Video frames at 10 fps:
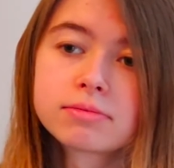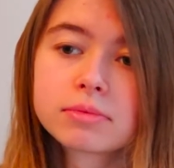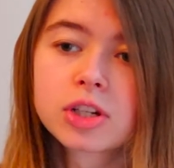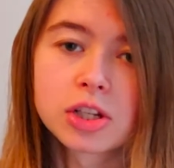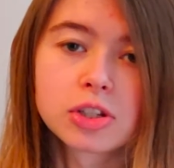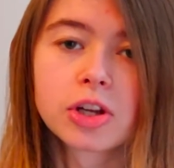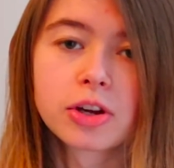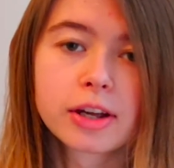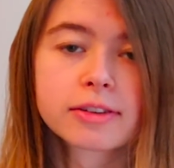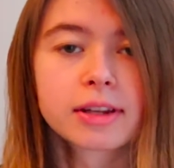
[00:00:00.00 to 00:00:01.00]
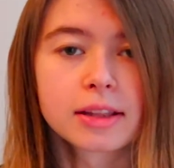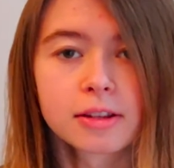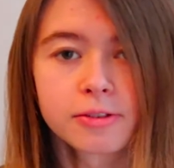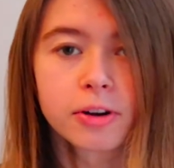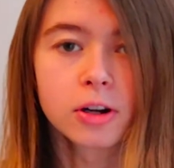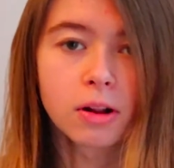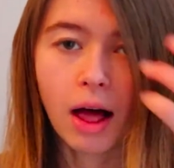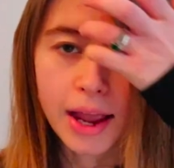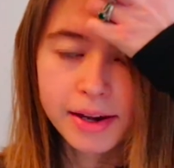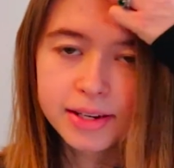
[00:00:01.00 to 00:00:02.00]
just so you can get the full
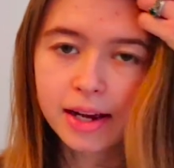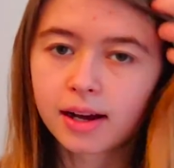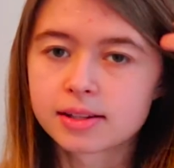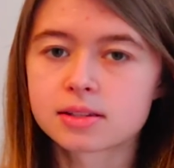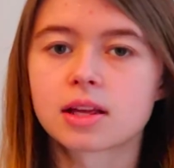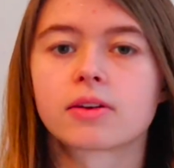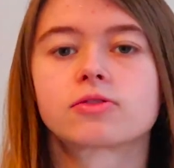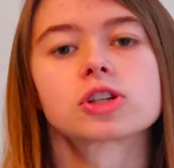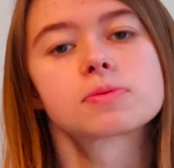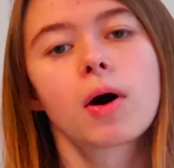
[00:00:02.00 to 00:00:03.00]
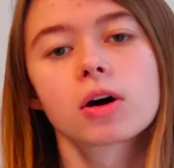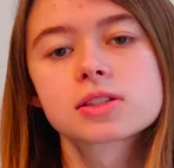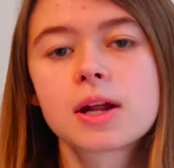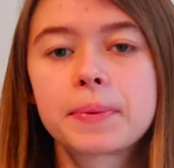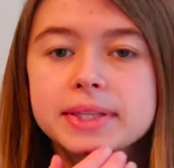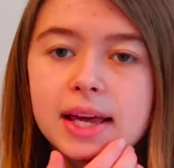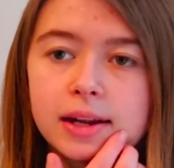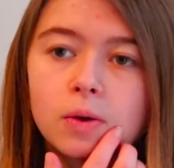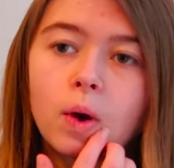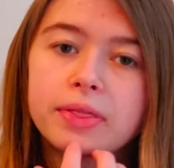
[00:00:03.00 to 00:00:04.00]
idea instead of just small snippets. I
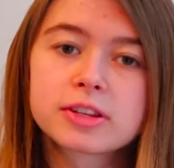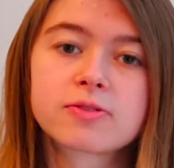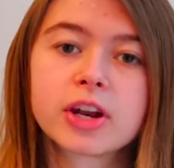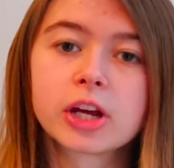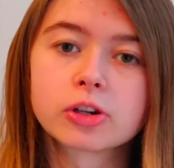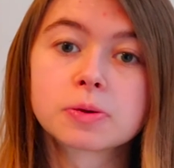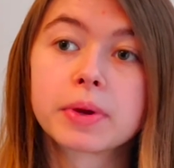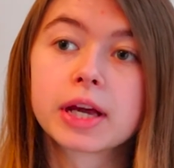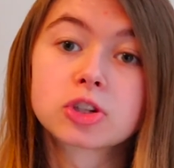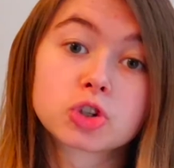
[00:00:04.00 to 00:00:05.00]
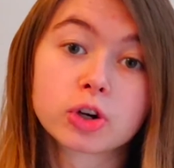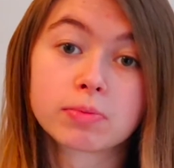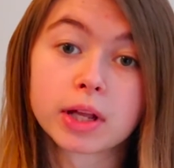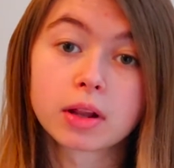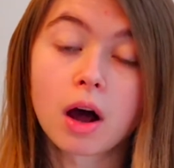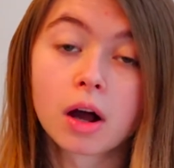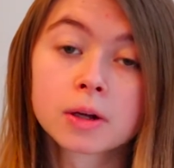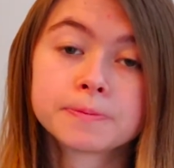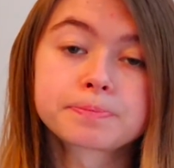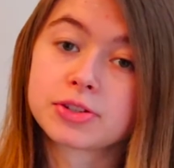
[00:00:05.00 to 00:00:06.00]
didn't want this video to be extremely
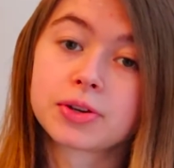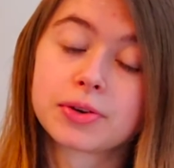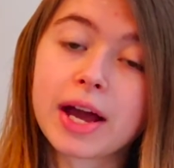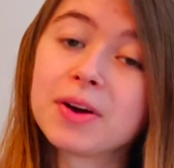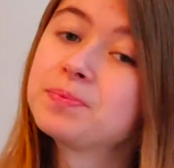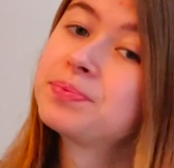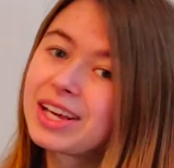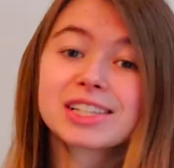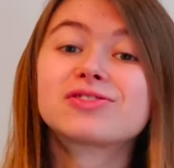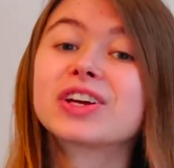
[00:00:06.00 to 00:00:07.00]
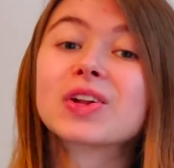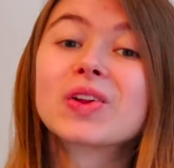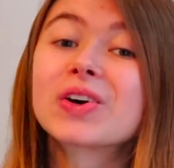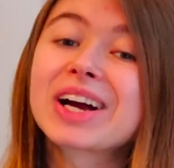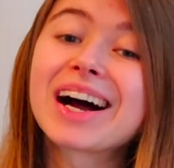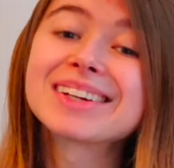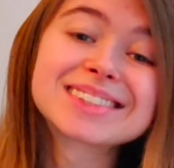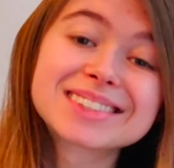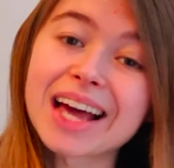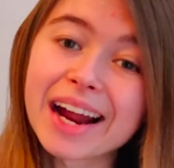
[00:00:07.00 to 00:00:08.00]
long. And so yeah, it's Vida Luca
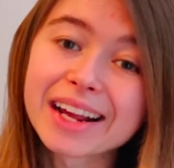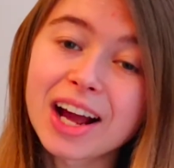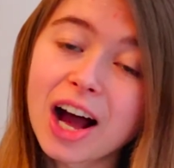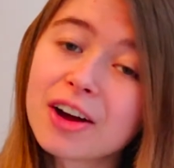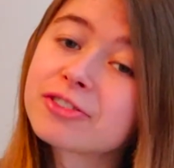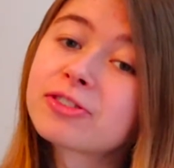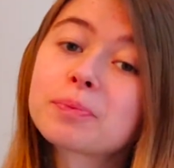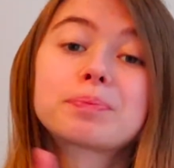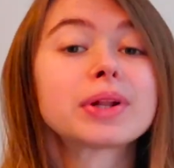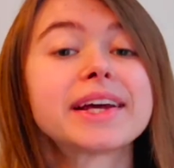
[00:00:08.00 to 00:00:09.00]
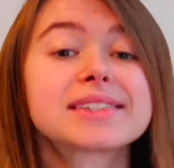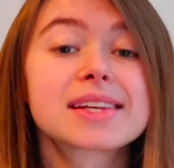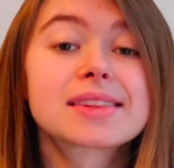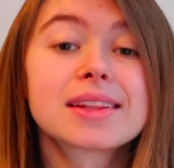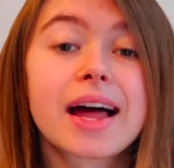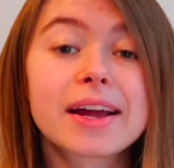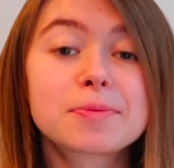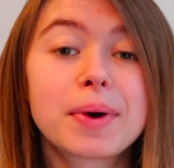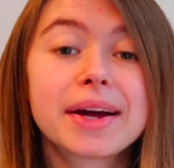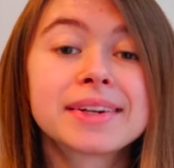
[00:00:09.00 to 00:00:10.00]
signing off. Please hit the like
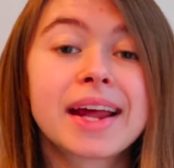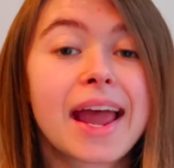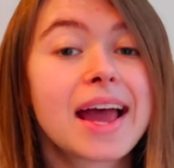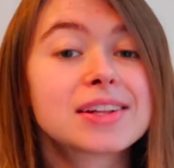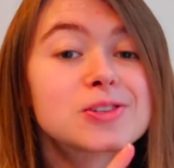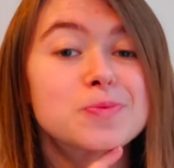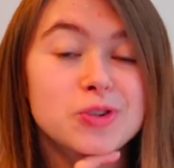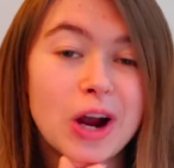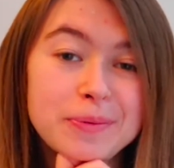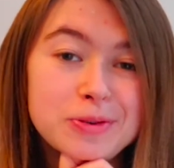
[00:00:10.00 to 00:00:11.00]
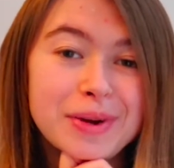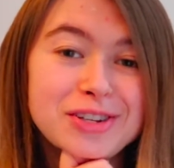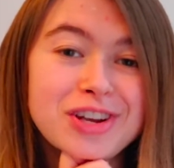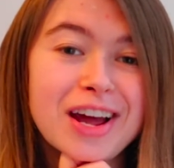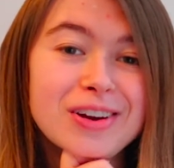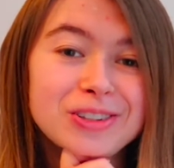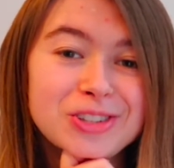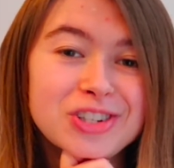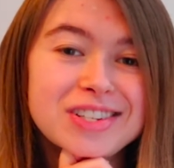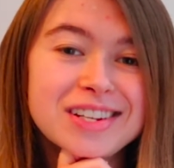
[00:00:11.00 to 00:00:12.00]
button and subscribe to my channel
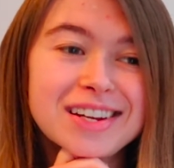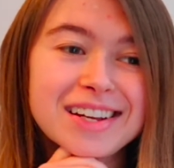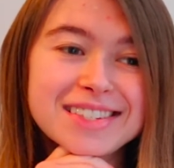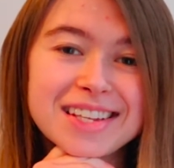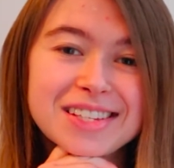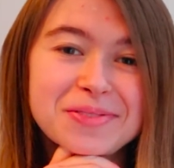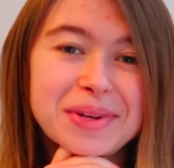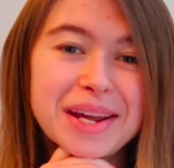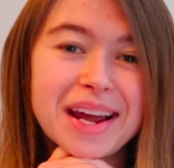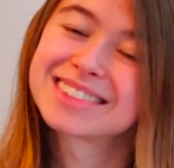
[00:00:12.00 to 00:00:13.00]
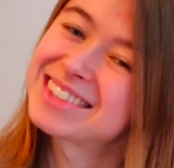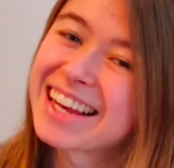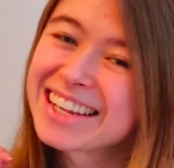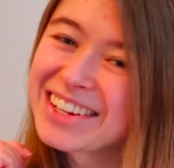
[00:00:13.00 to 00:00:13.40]
just to assist me. Thank